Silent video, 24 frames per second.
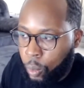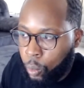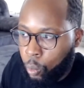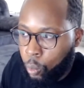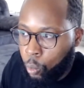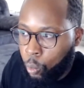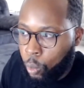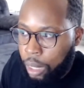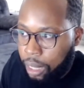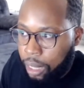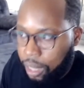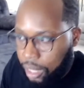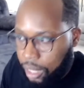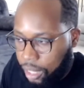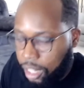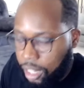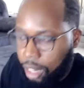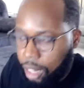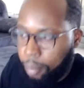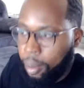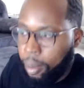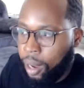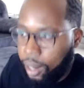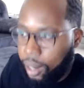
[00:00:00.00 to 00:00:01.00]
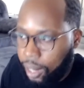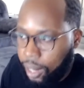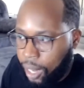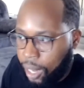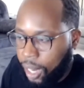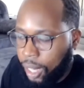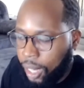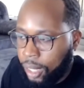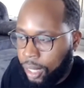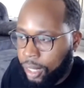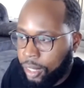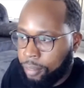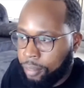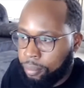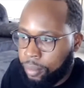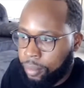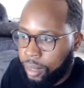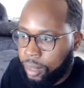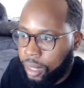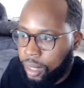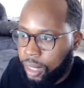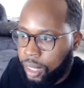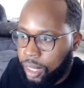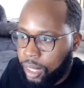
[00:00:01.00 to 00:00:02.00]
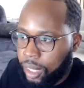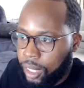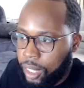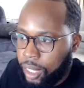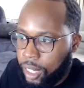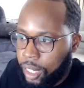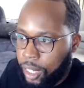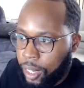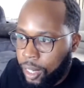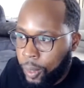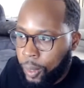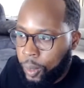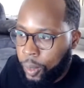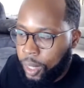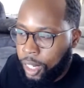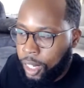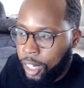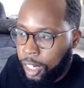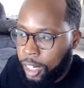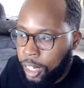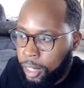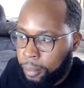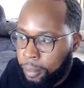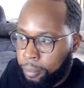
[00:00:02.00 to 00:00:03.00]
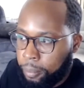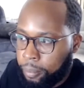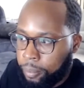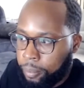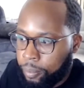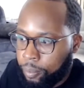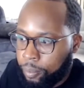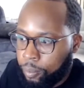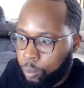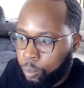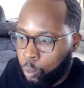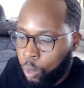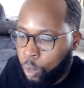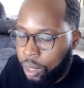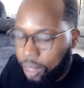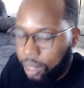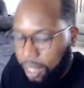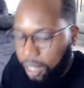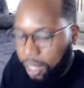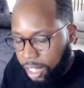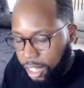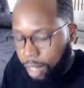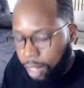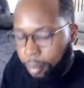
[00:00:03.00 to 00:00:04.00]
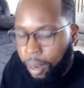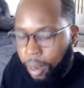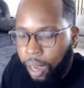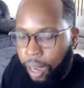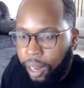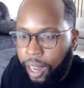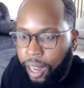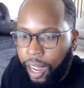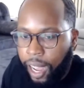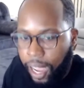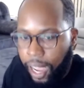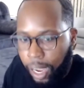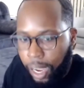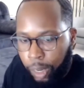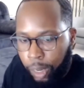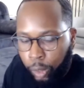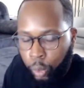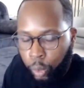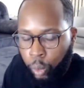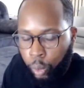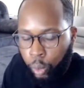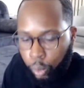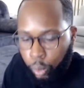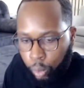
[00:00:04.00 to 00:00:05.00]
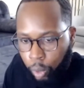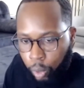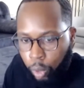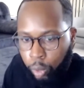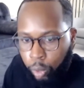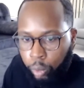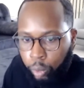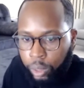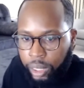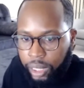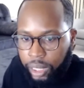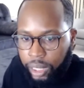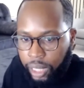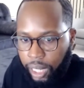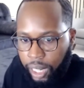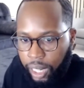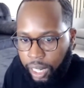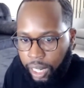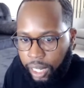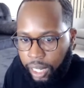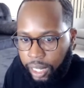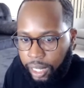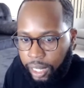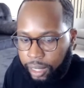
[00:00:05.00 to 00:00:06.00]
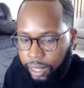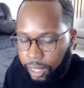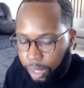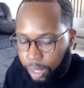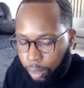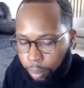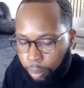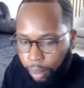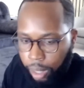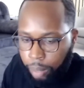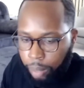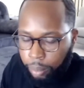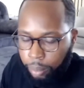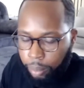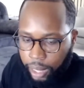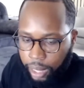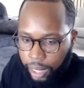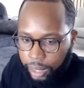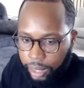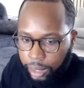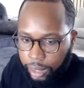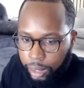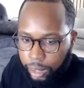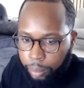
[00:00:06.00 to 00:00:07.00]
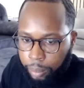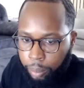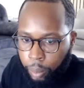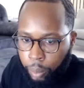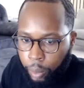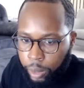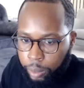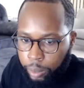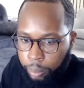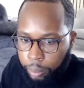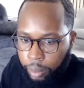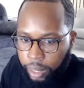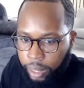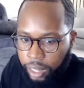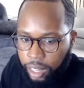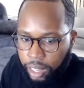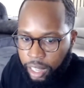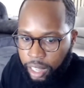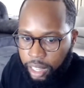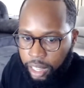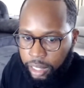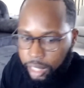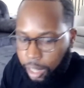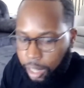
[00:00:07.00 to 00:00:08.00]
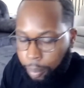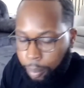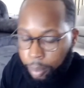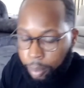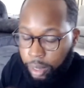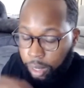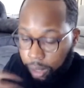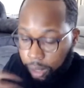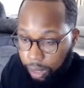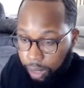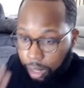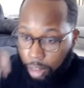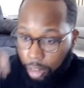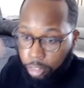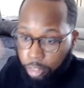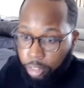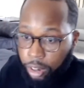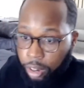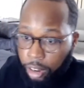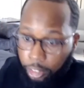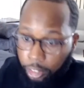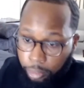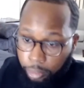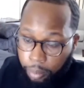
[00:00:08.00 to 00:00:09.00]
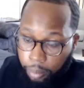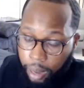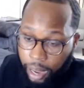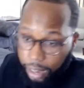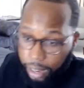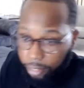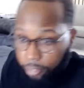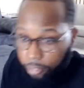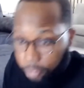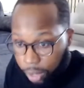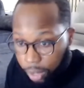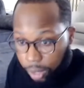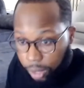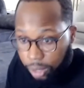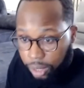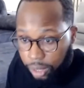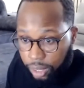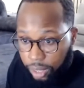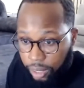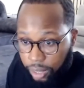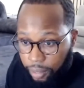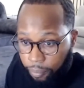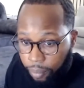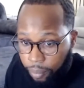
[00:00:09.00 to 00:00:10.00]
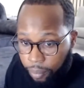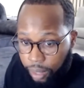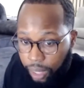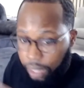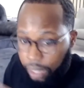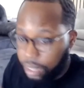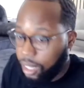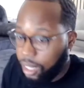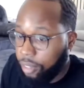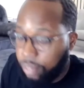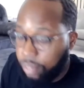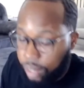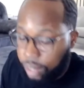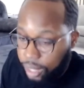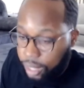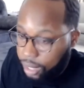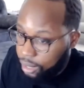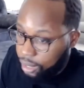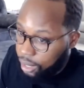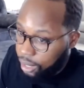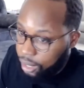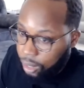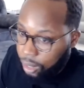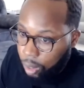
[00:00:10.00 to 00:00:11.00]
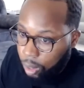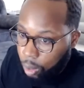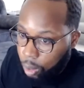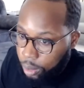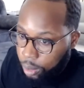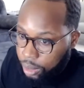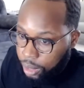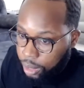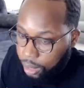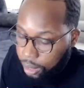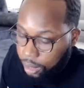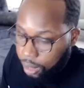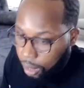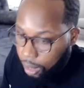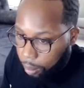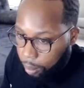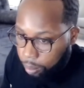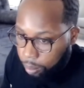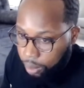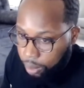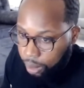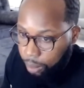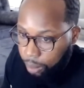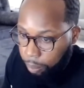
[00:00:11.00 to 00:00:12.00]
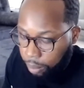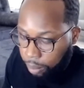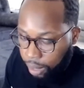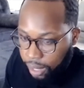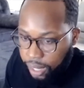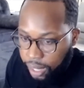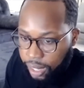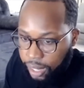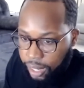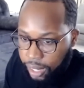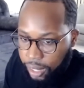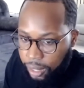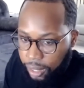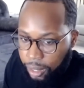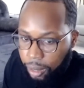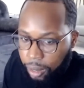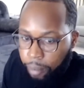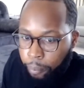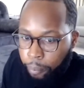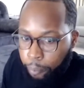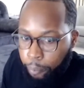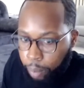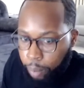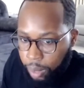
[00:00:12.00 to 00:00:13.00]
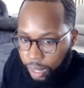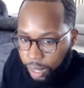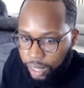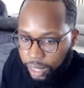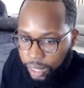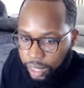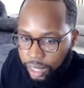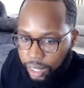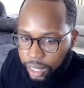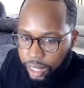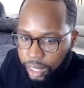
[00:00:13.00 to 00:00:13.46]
when thinking about how to you know, when thinking about how to quote unquote resign, I think you brought up a lot of good points, but keeping yourself of mind first is definitely, I think, always kind of comes into play here. But,